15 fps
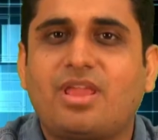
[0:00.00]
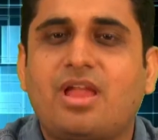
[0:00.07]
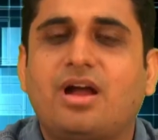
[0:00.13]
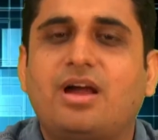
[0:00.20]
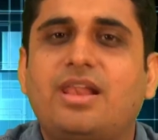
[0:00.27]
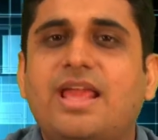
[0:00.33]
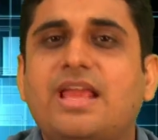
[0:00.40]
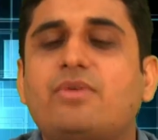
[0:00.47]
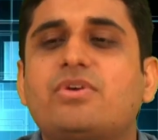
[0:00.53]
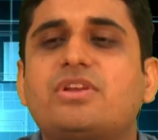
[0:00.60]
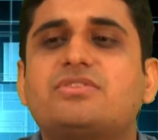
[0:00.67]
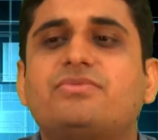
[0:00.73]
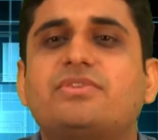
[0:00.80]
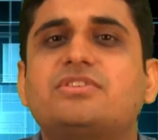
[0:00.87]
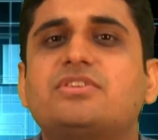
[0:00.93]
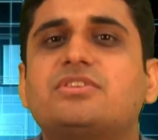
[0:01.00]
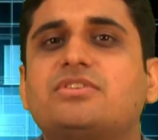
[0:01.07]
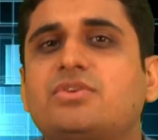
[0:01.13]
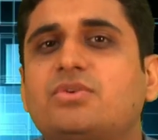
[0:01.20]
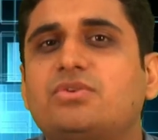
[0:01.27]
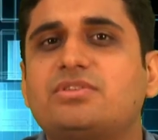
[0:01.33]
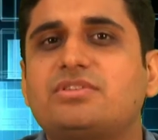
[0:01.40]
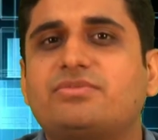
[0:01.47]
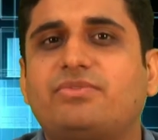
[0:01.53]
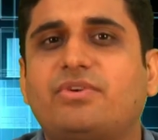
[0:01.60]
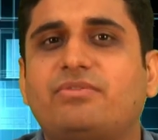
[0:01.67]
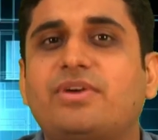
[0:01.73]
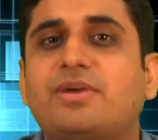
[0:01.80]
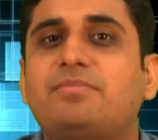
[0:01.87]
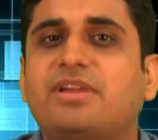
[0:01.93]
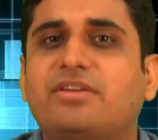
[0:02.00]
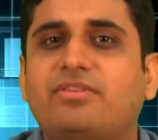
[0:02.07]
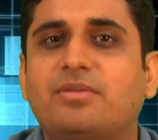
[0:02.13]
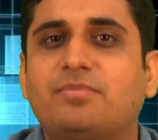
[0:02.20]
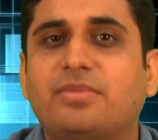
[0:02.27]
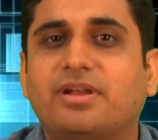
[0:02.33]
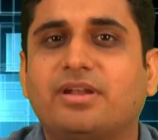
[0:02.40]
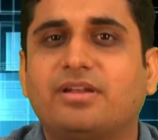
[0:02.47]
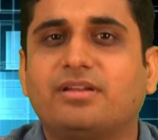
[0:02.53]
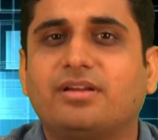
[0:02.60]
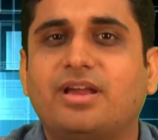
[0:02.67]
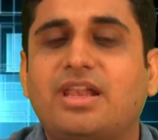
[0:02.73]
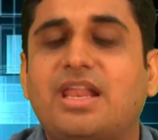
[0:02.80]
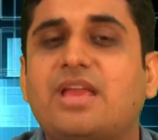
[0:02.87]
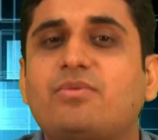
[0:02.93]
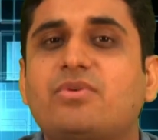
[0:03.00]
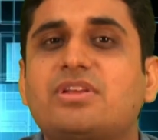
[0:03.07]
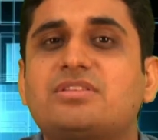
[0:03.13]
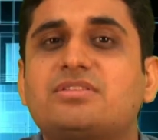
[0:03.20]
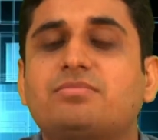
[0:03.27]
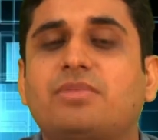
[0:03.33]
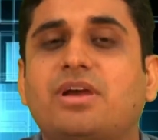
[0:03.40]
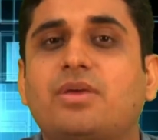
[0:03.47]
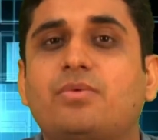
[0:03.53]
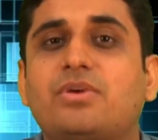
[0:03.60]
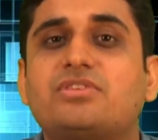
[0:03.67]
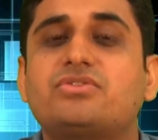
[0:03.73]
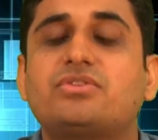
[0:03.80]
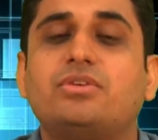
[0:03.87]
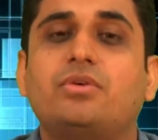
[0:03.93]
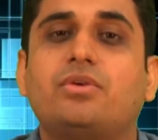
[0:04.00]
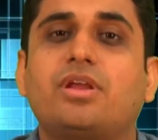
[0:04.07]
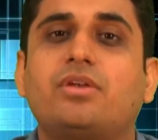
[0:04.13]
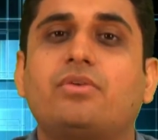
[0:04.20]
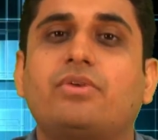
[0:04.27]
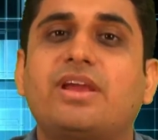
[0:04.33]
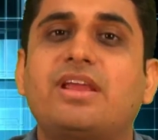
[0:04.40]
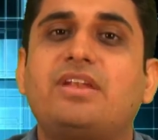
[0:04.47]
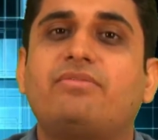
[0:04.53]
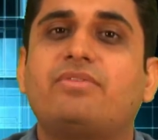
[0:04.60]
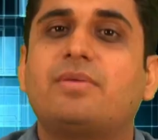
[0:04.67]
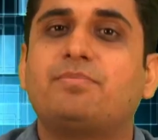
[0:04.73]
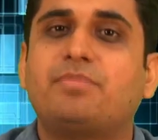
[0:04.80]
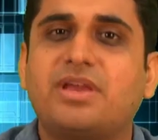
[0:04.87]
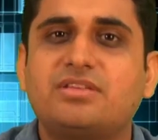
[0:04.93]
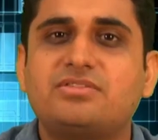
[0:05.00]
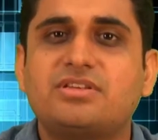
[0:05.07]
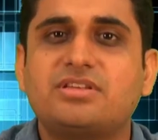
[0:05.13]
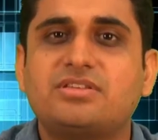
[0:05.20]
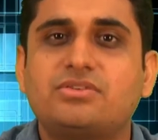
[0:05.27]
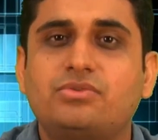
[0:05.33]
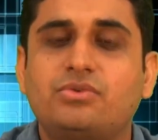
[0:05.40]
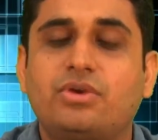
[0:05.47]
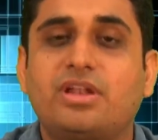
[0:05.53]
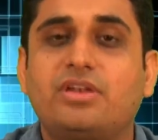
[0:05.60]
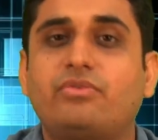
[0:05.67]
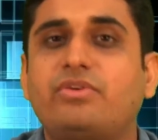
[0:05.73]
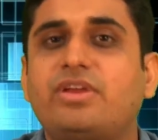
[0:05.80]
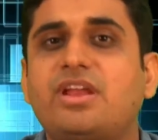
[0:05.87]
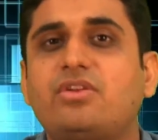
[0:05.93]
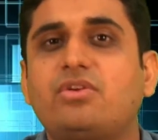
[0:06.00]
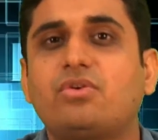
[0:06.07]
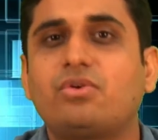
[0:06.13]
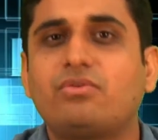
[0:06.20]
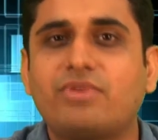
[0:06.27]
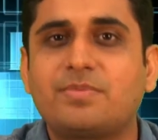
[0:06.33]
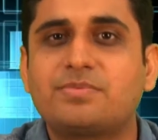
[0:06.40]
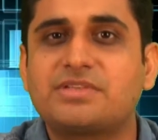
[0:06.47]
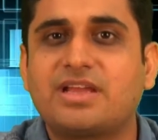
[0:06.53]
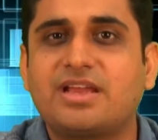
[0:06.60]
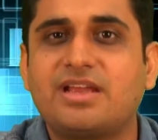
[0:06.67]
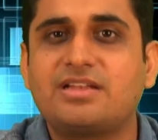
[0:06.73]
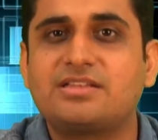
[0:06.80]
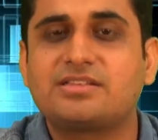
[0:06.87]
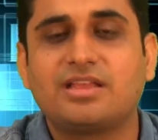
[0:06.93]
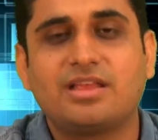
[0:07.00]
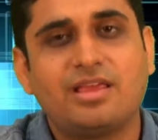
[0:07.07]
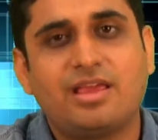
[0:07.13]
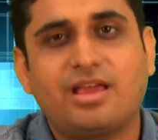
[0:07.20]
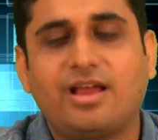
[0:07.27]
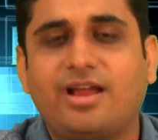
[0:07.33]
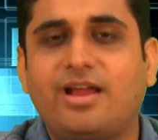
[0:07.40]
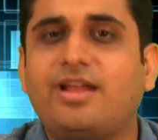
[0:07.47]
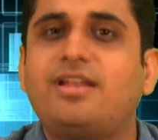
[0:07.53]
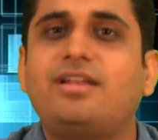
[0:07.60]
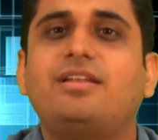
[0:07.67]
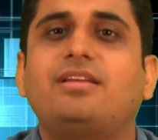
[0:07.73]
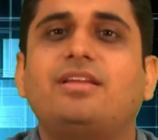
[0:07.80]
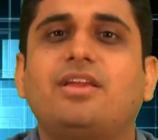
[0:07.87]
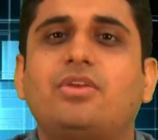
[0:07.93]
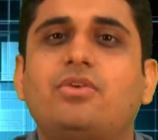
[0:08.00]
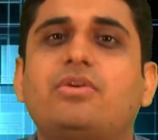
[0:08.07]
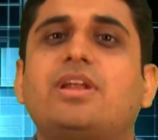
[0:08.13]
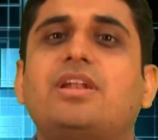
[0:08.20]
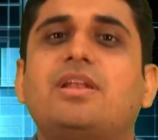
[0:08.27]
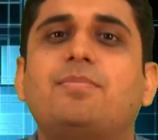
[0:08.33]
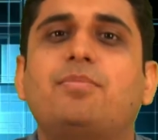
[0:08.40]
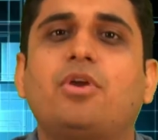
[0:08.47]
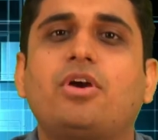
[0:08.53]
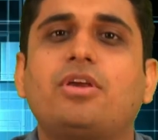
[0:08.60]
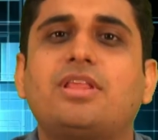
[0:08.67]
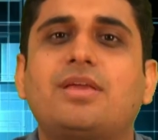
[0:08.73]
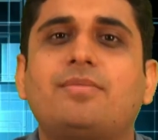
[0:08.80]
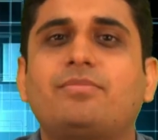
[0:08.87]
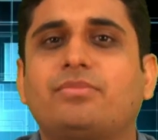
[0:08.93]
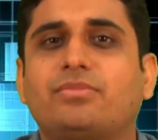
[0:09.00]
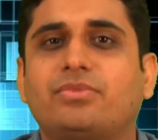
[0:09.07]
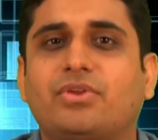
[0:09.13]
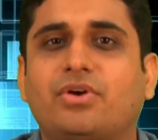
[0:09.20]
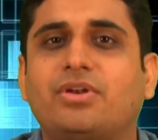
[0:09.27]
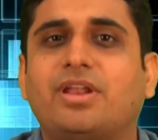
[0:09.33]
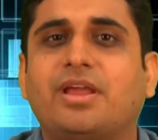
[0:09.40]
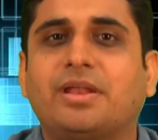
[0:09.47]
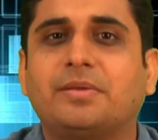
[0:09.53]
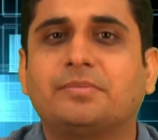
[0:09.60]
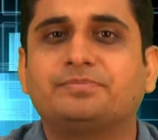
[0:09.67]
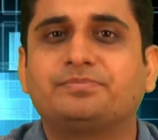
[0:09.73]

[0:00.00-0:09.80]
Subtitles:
A language which is used for web development, a language by which you can write web pages, you can create your own websites and you can deploy them online.